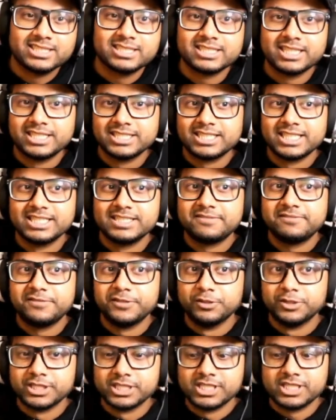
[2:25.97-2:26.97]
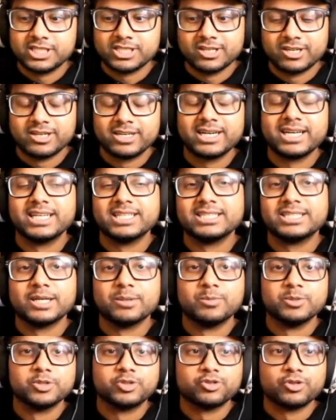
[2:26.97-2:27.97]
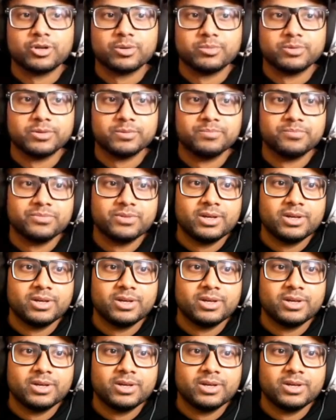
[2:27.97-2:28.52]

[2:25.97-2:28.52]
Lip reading: such as Fusion Star and Double Trouble,